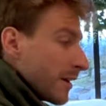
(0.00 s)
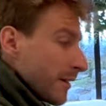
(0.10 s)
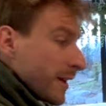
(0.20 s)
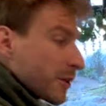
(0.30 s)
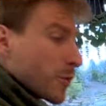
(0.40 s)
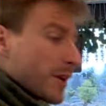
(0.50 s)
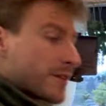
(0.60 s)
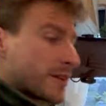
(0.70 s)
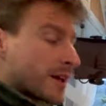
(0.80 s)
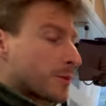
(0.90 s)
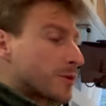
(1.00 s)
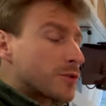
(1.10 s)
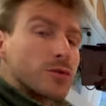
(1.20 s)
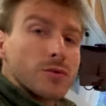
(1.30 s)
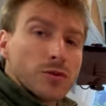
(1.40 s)
that was able
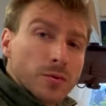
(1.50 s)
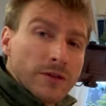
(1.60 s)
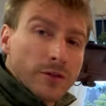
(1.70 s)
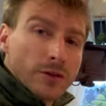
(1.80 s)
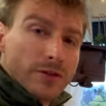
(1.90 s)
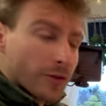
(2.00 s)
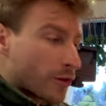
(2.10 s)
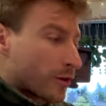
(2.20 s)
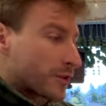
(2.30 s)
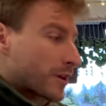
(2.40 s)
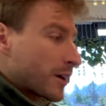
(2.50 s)
to swivel for Sarah